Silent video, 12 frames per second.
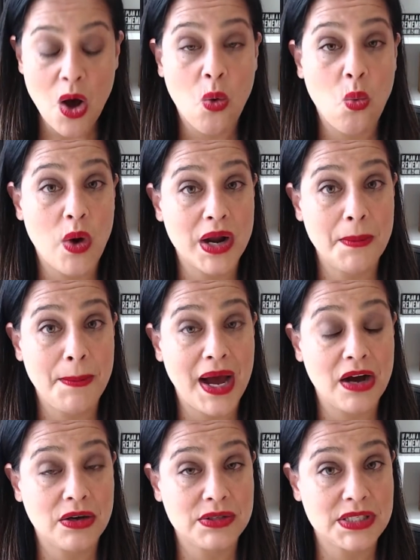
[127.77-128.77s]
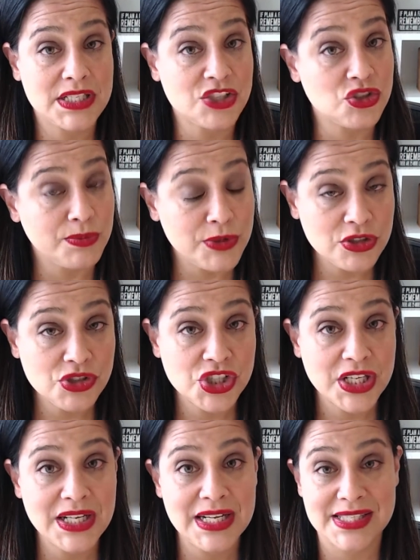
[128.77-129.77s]
What about
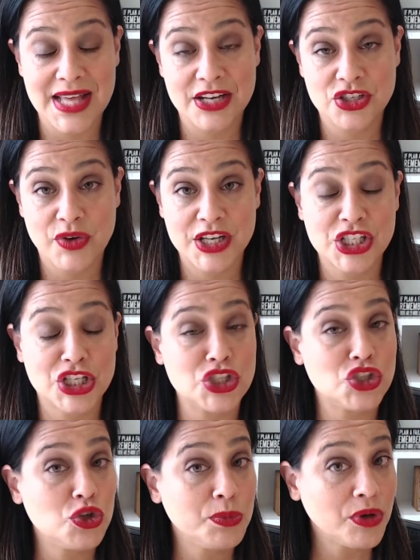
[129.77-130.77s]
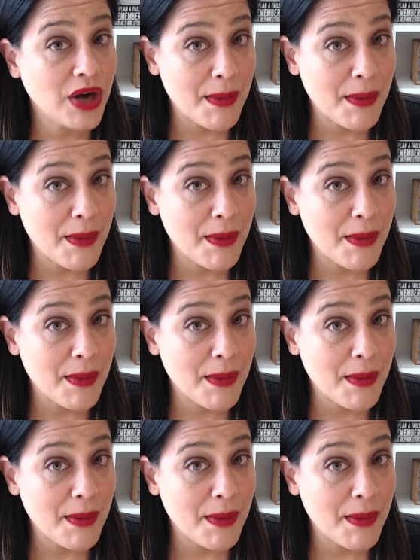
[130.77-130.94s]
distribution? Is that direct to consumer?